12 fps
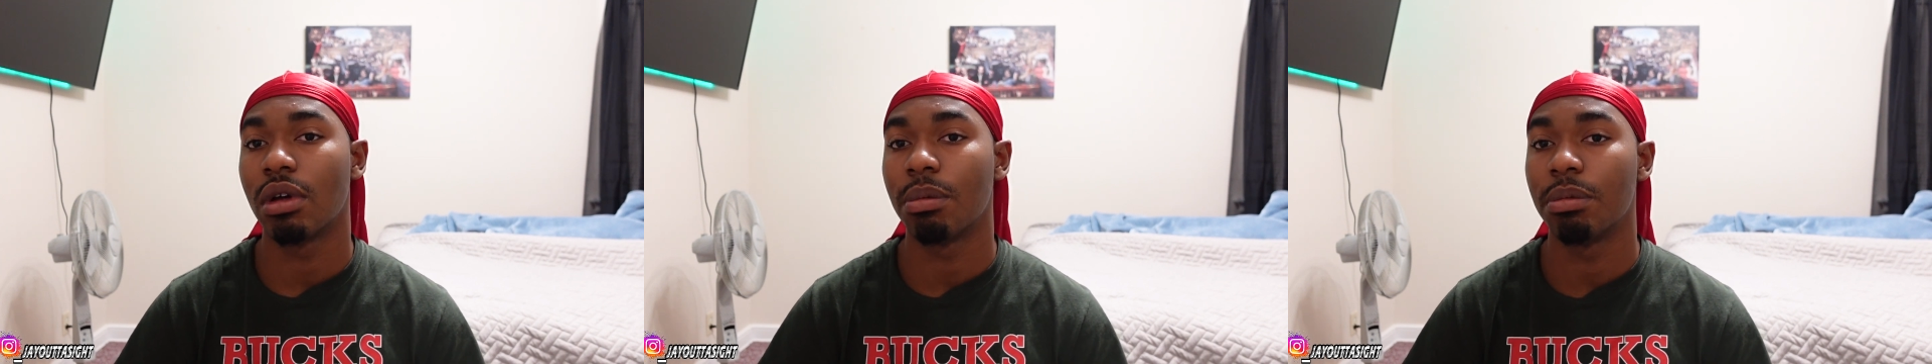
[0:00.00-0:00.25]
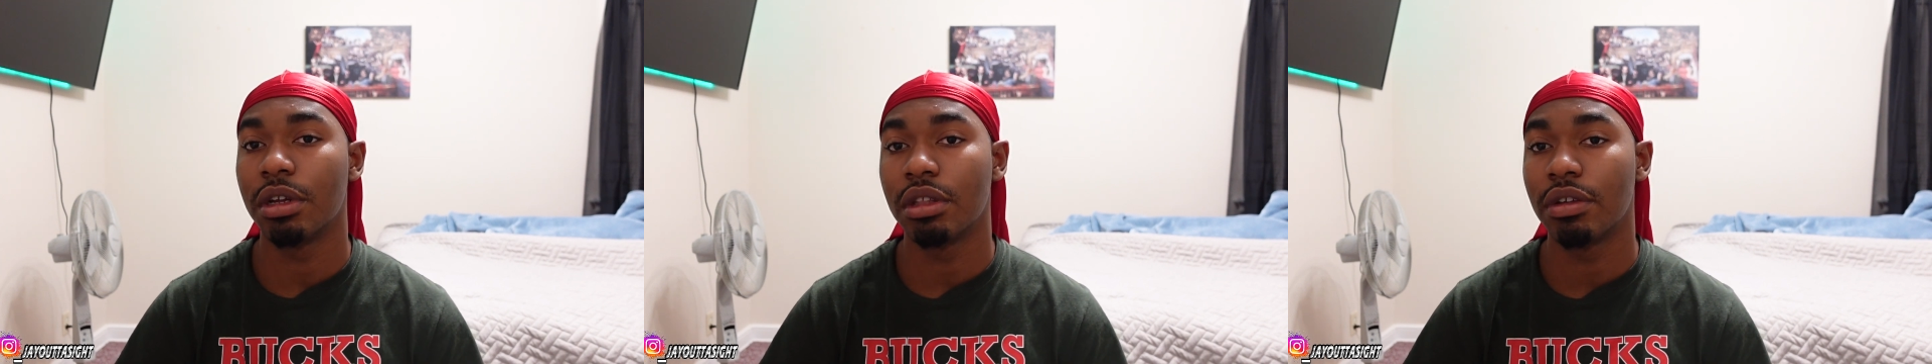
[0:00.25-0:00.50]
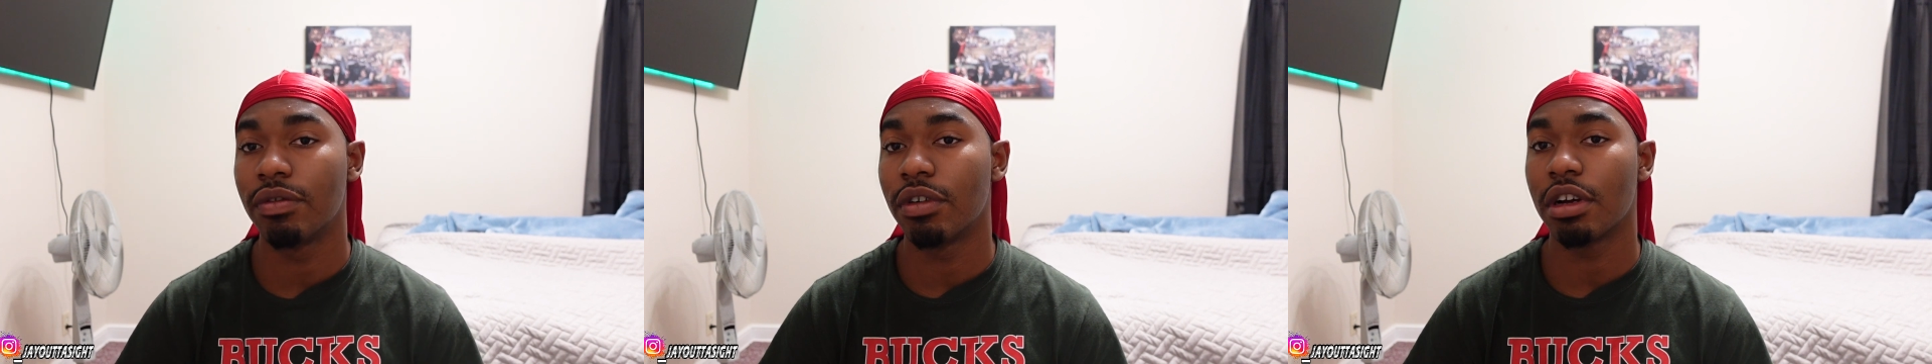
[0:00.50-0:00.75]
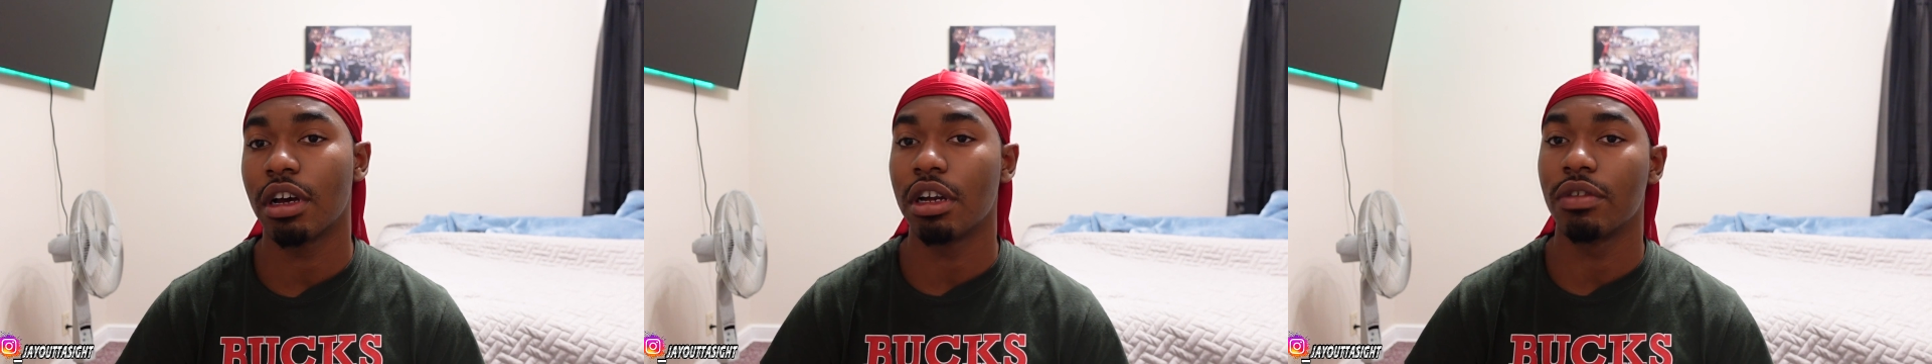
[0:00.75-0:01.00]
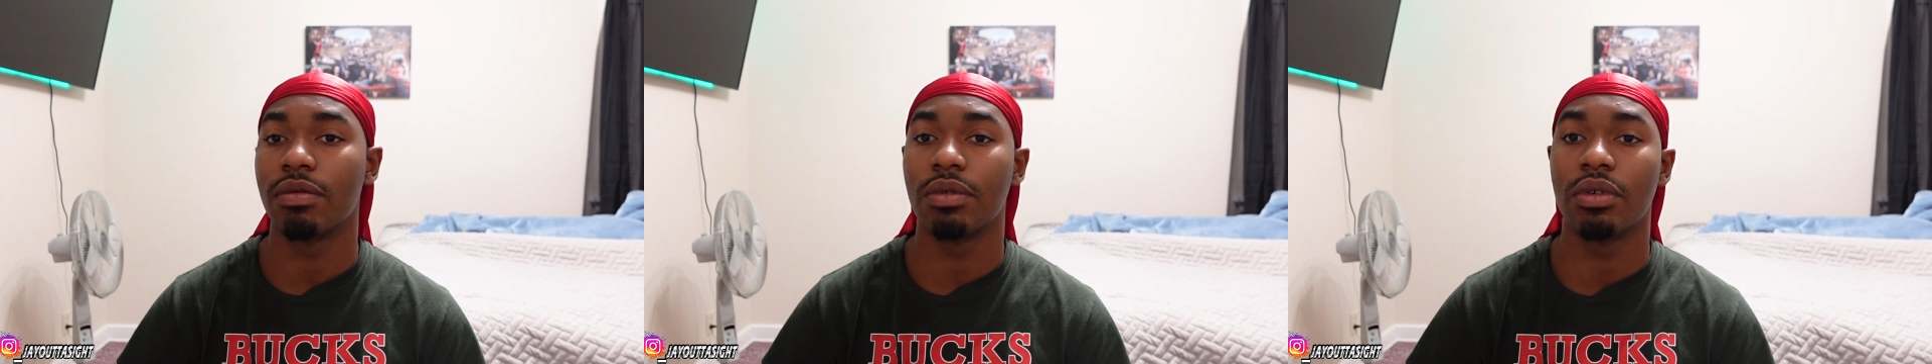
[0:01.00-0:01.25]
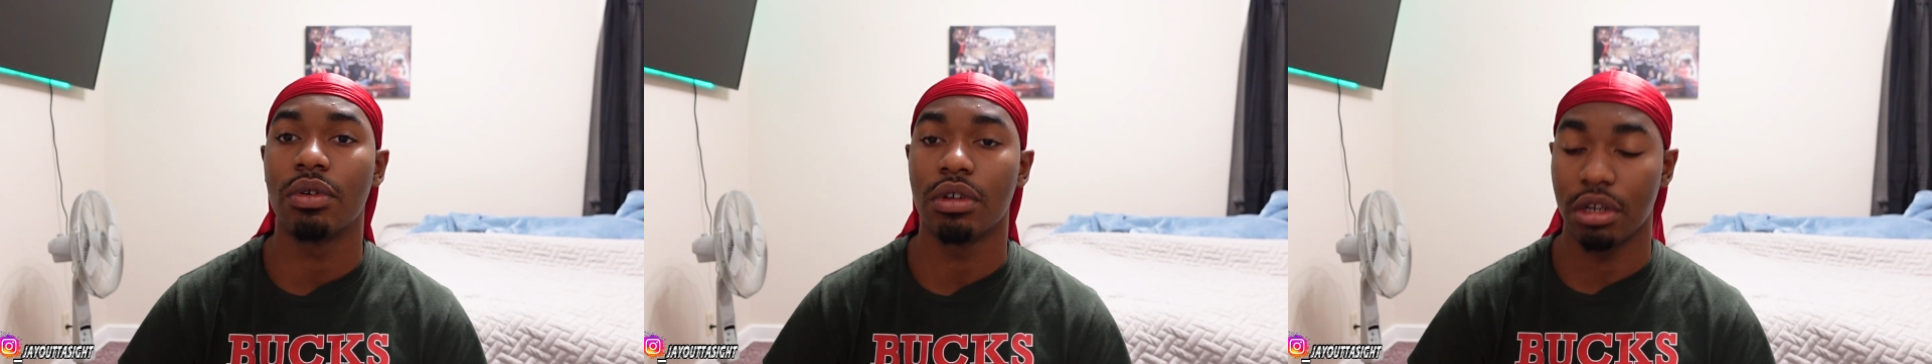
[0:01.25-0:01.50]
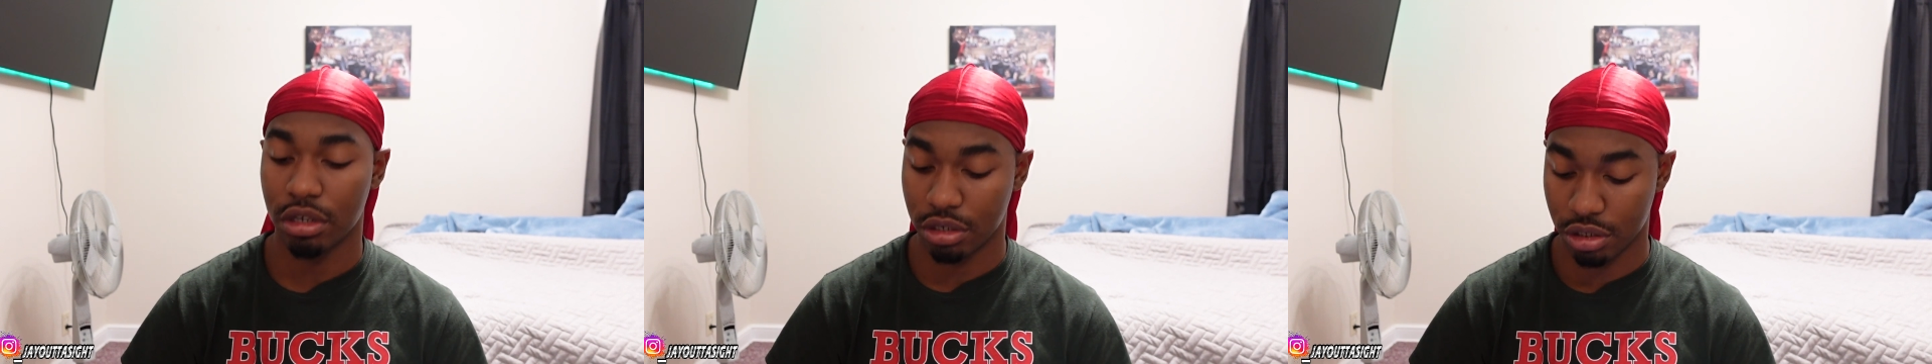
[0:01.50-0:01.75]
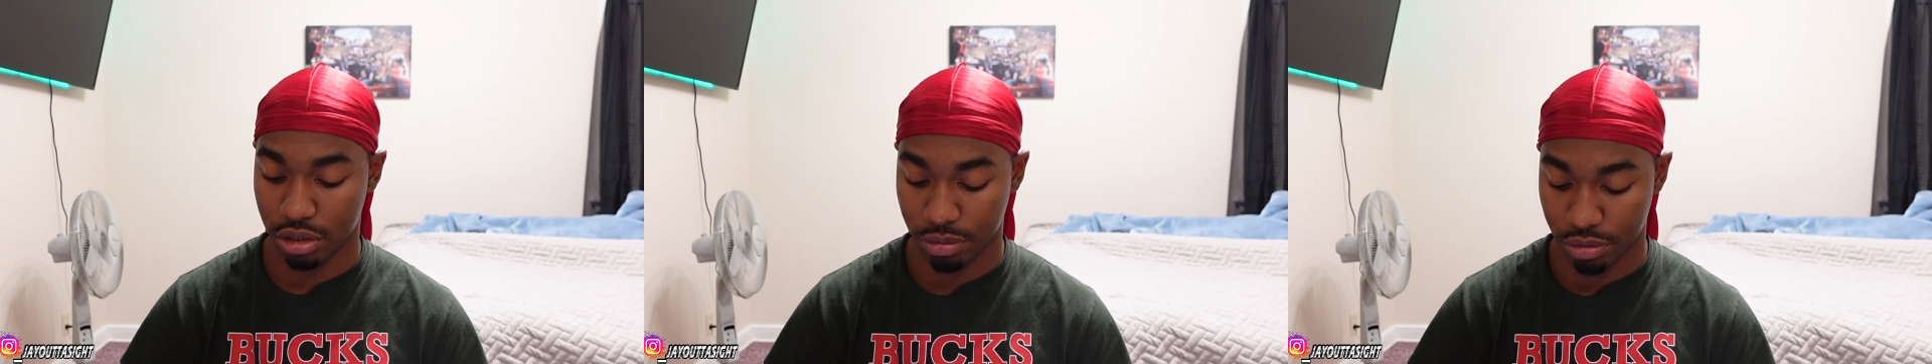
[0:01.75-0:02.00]
I'm beating the fuck out of you for doing that
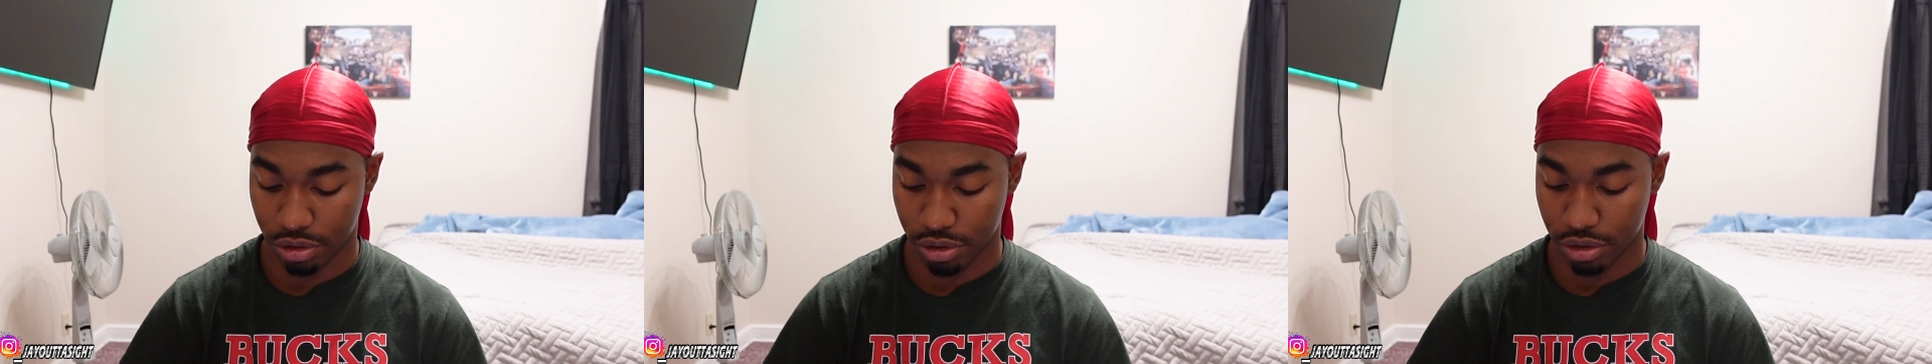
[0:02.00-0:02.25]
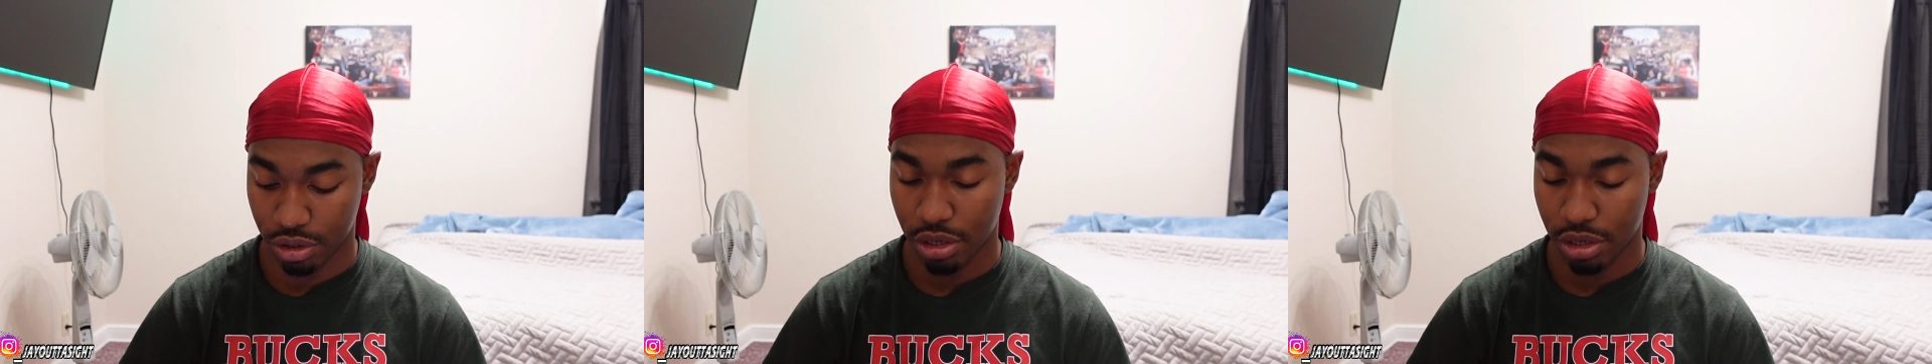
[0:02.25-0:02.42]
shit, bro.